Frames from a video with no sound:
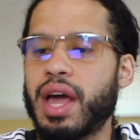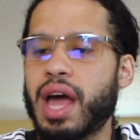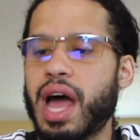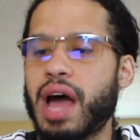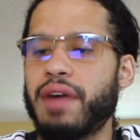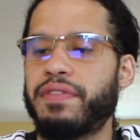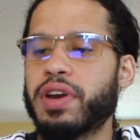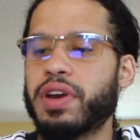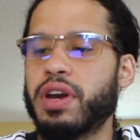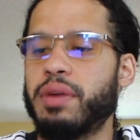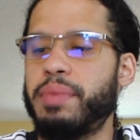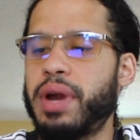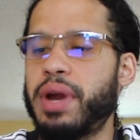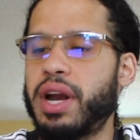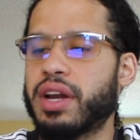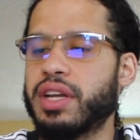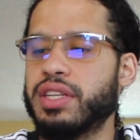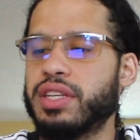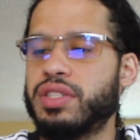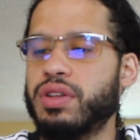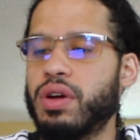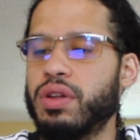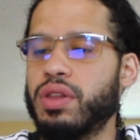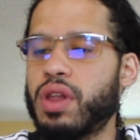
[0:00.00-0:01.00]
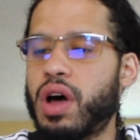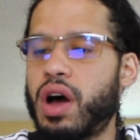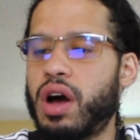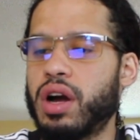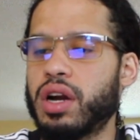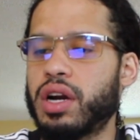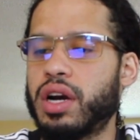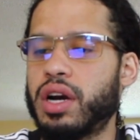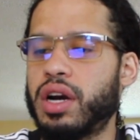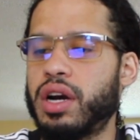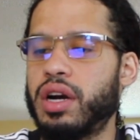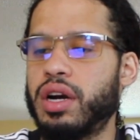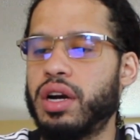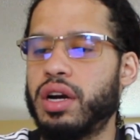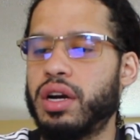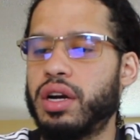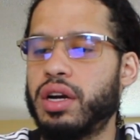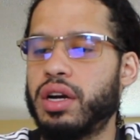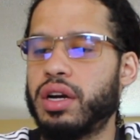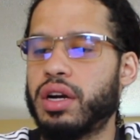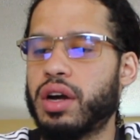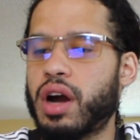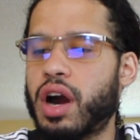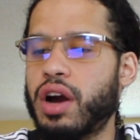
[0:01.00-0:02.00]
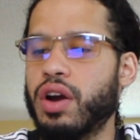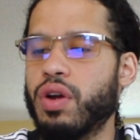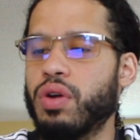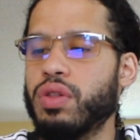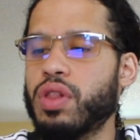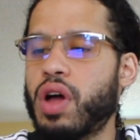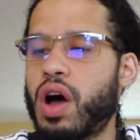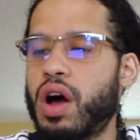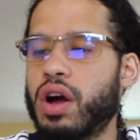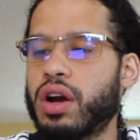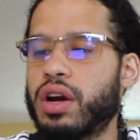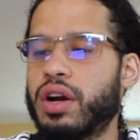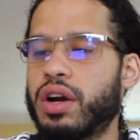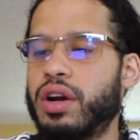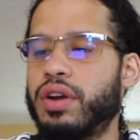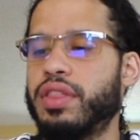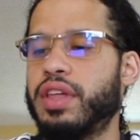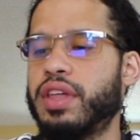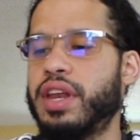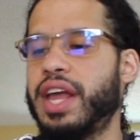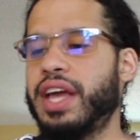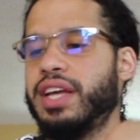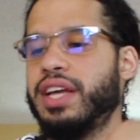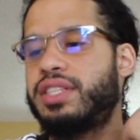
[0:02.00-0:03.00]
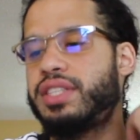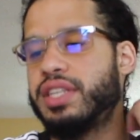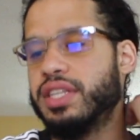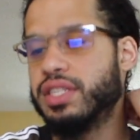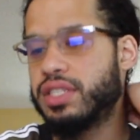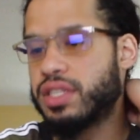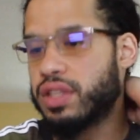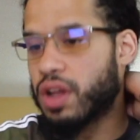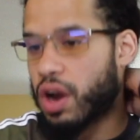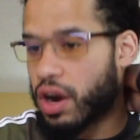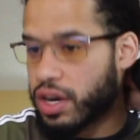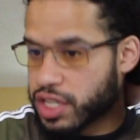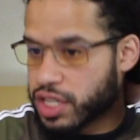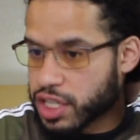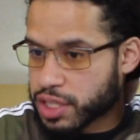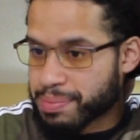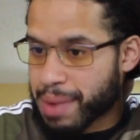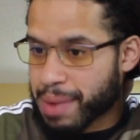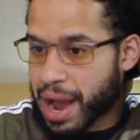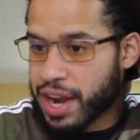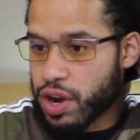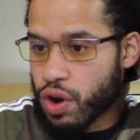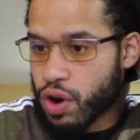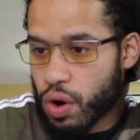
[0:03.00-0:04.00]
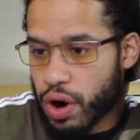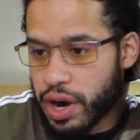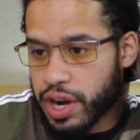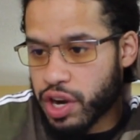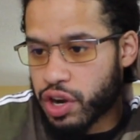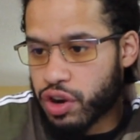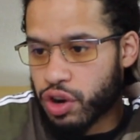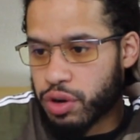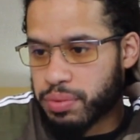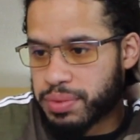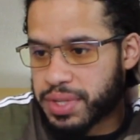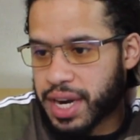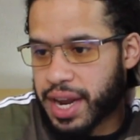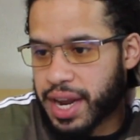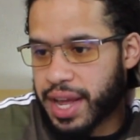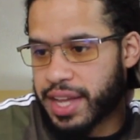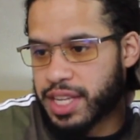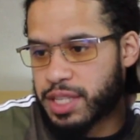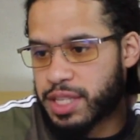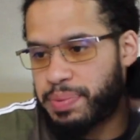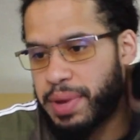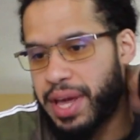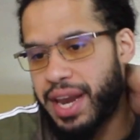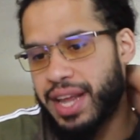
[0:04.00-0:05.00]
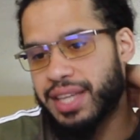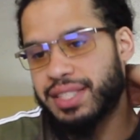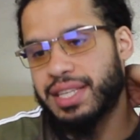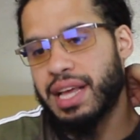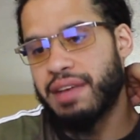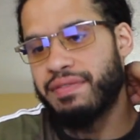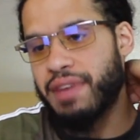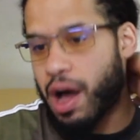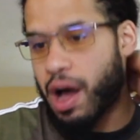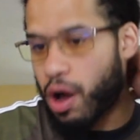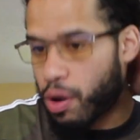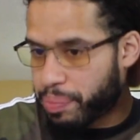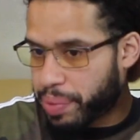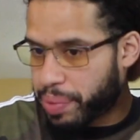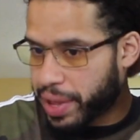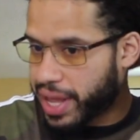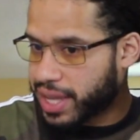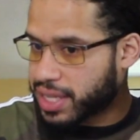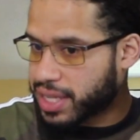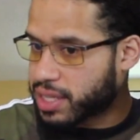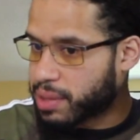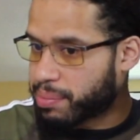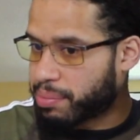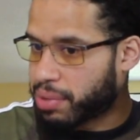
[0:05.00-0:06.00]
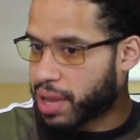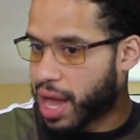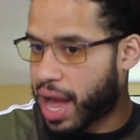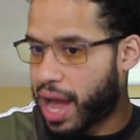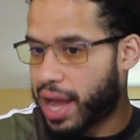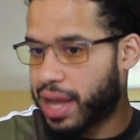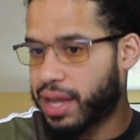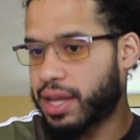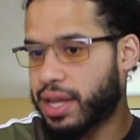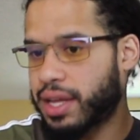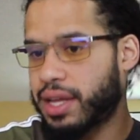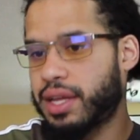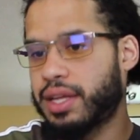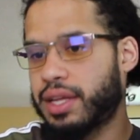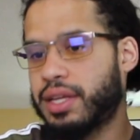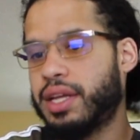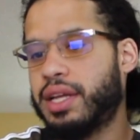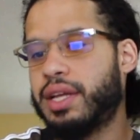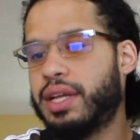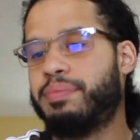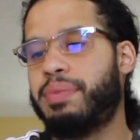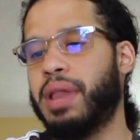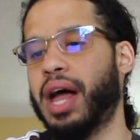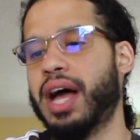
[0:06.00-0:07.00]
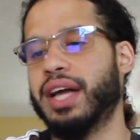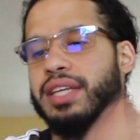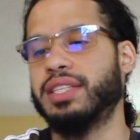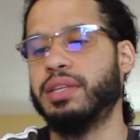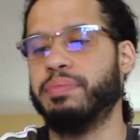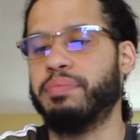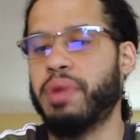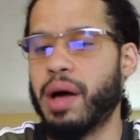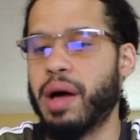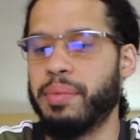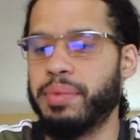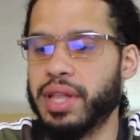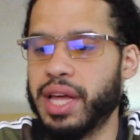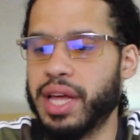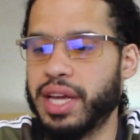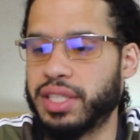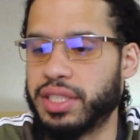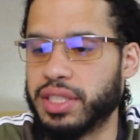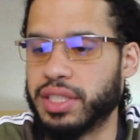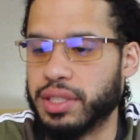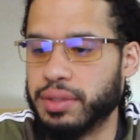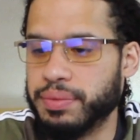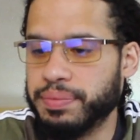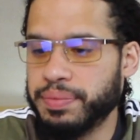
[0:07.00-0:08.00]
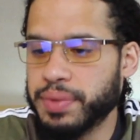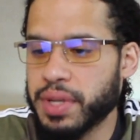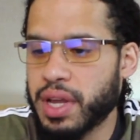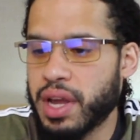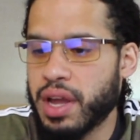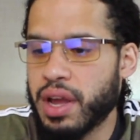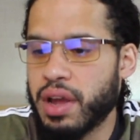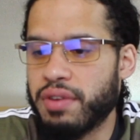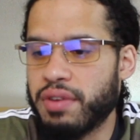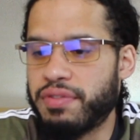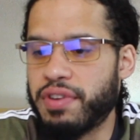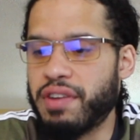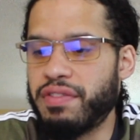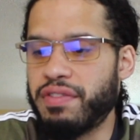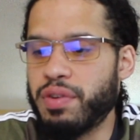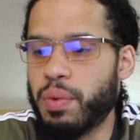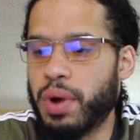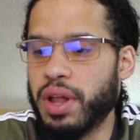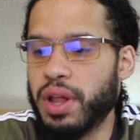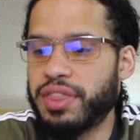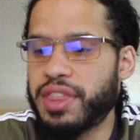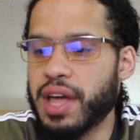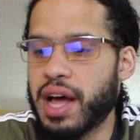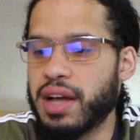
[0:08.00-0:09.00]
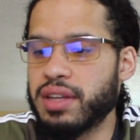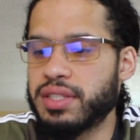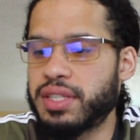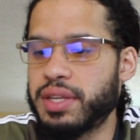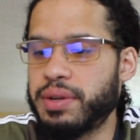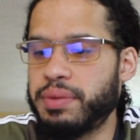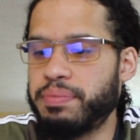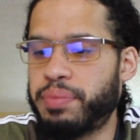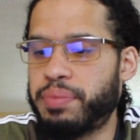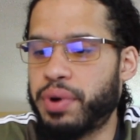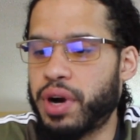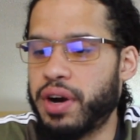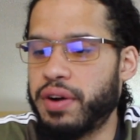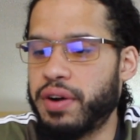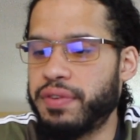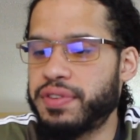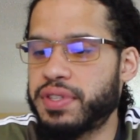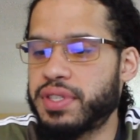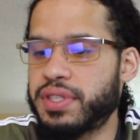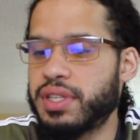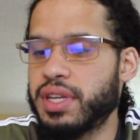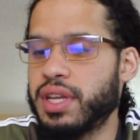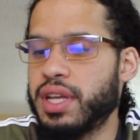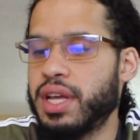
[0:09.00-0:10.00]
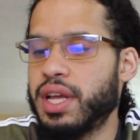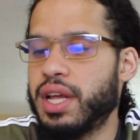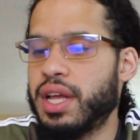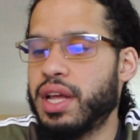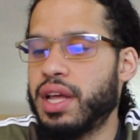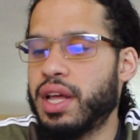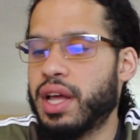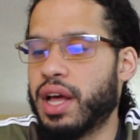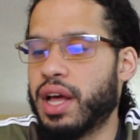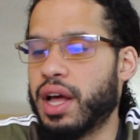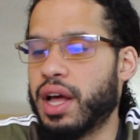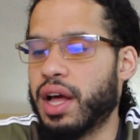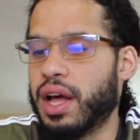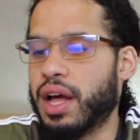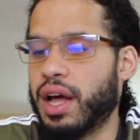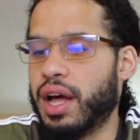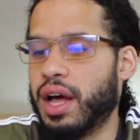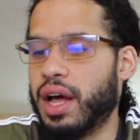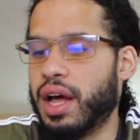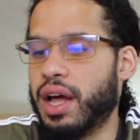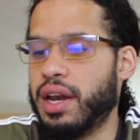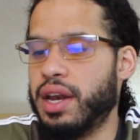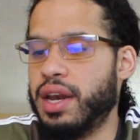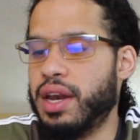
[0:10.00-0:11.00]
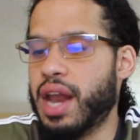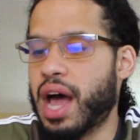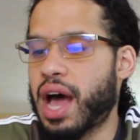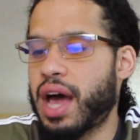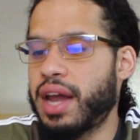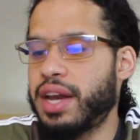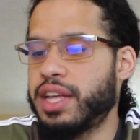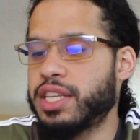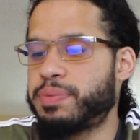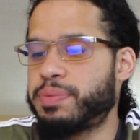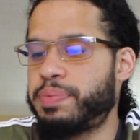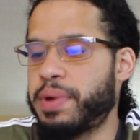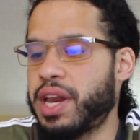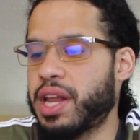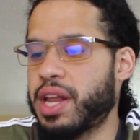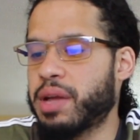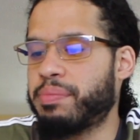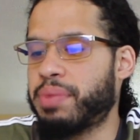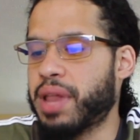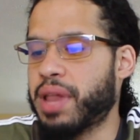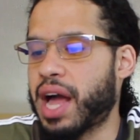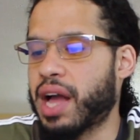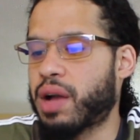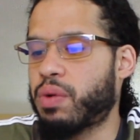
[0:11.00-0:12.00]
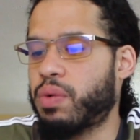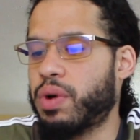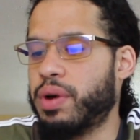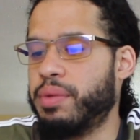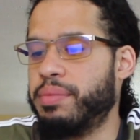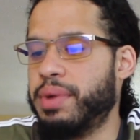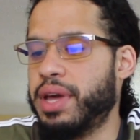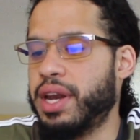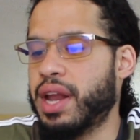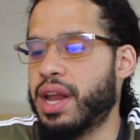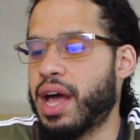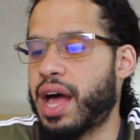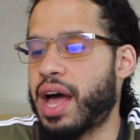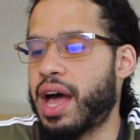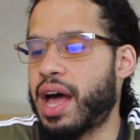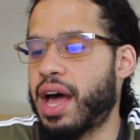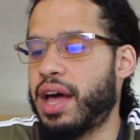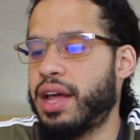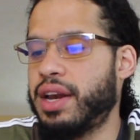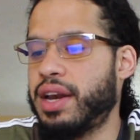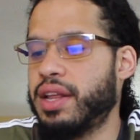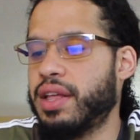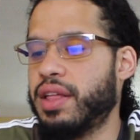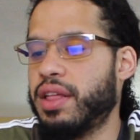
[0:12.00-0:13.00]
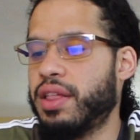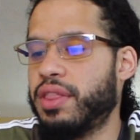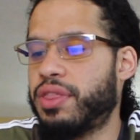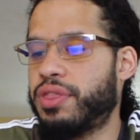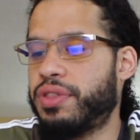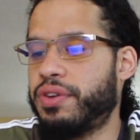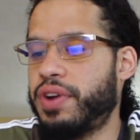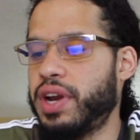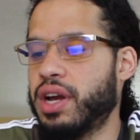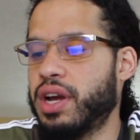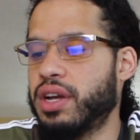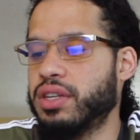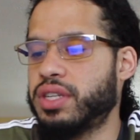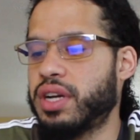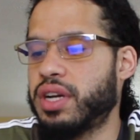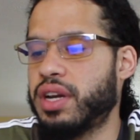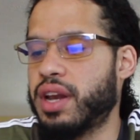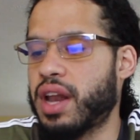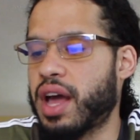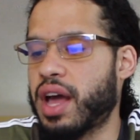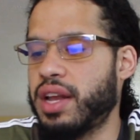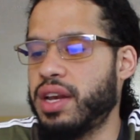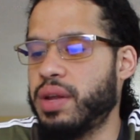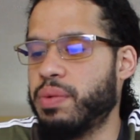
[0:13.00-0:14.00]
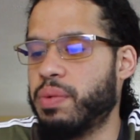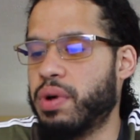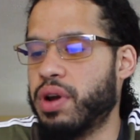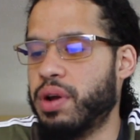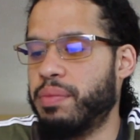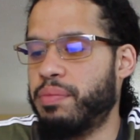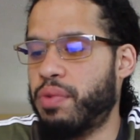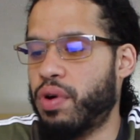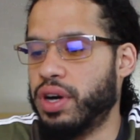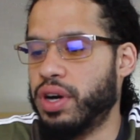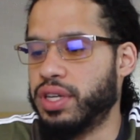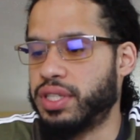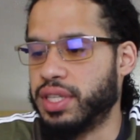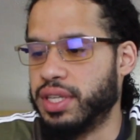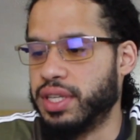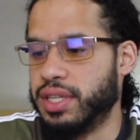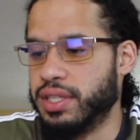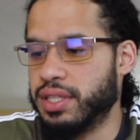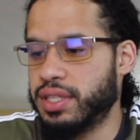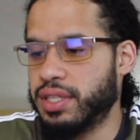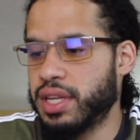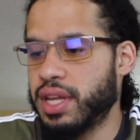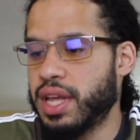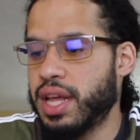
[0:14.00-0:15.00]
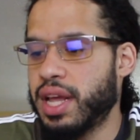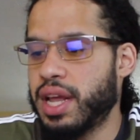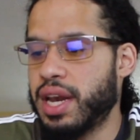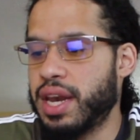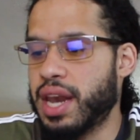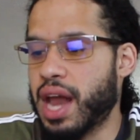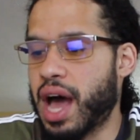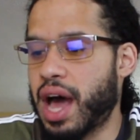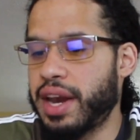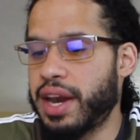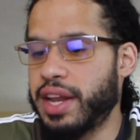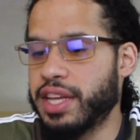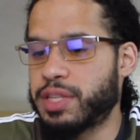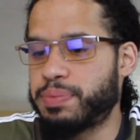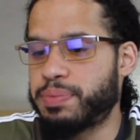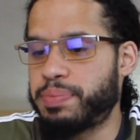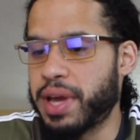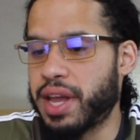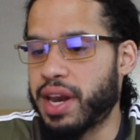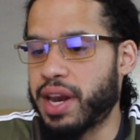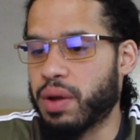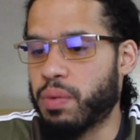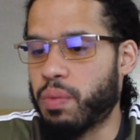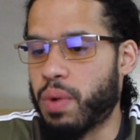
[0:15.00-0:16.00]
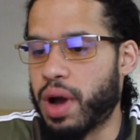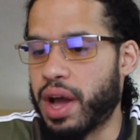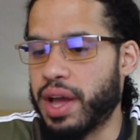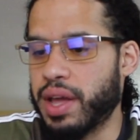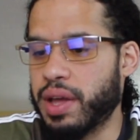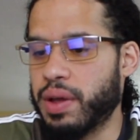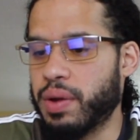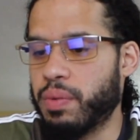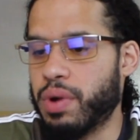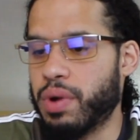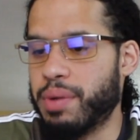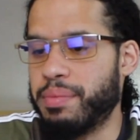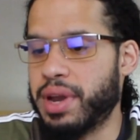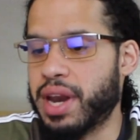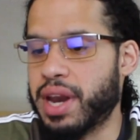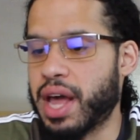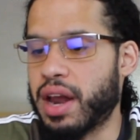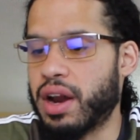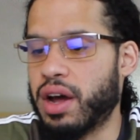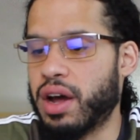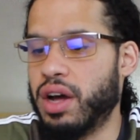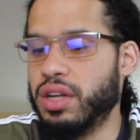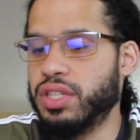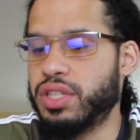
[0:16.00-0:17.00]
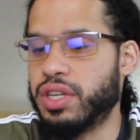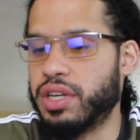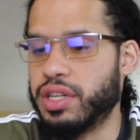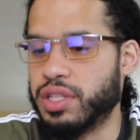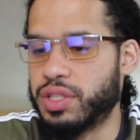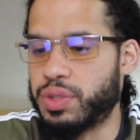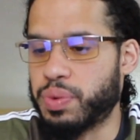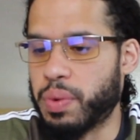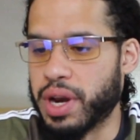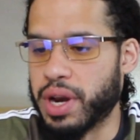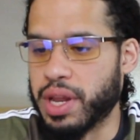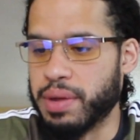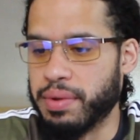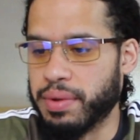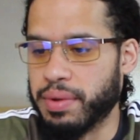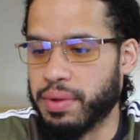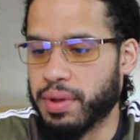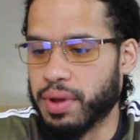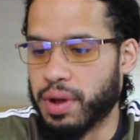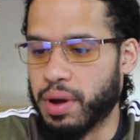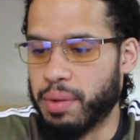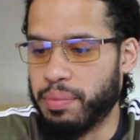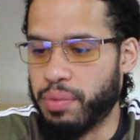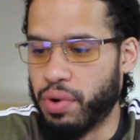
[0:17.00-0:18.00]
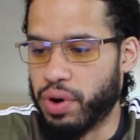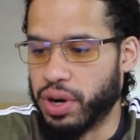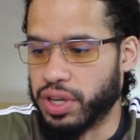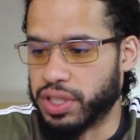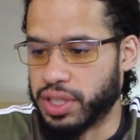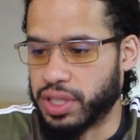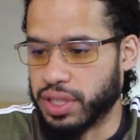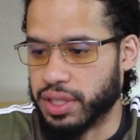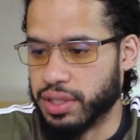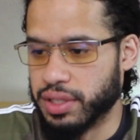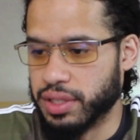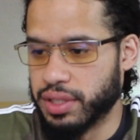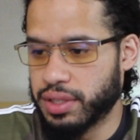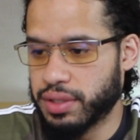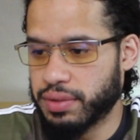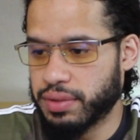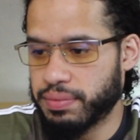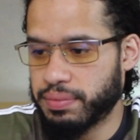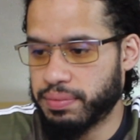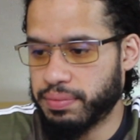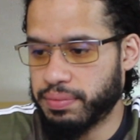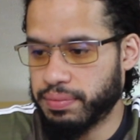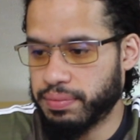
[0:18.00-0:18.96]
African Americans are no longer the nation's largest minority group today. Hispanics have outpaced the blacks in population. For every 1,000 births, non-Hispanic black women had 391 abortions. Non-Hispanic white women had 120 abortions.